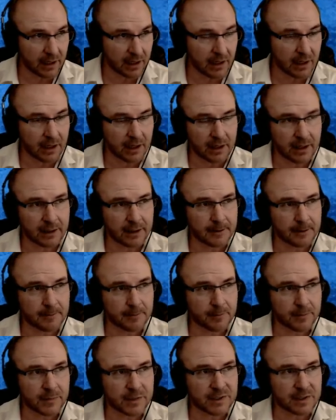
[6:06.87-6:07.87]

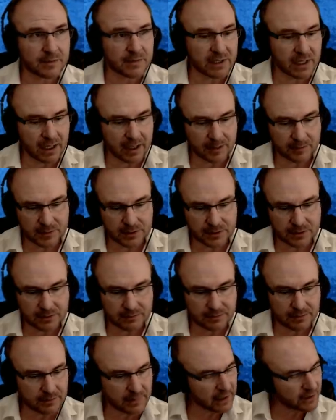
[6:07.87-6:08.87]
Um, sometimes
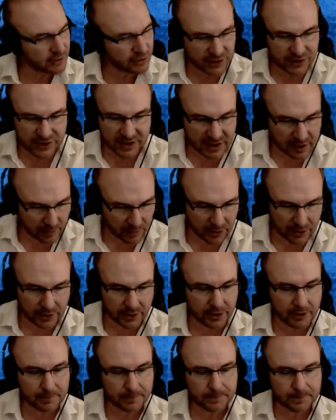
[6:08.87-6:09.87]
it's just similar.
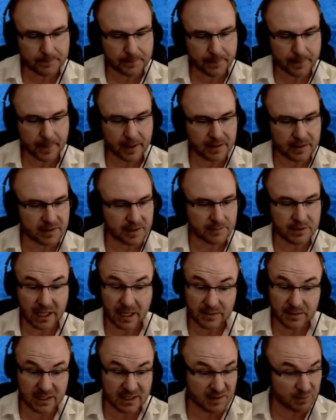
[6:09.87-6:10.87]
Sometimes
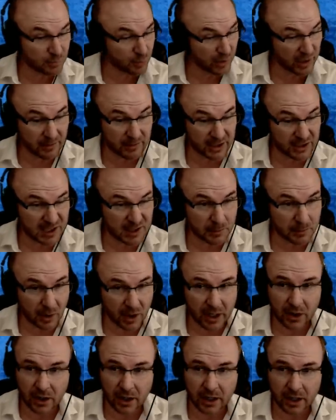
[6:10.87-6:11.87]
it's pretty much spot
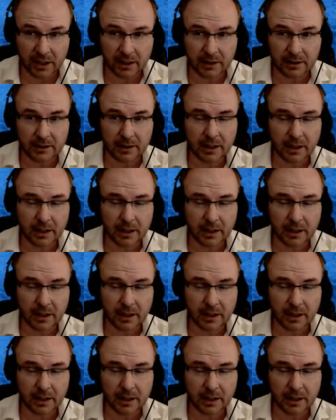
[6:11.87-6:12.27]
on.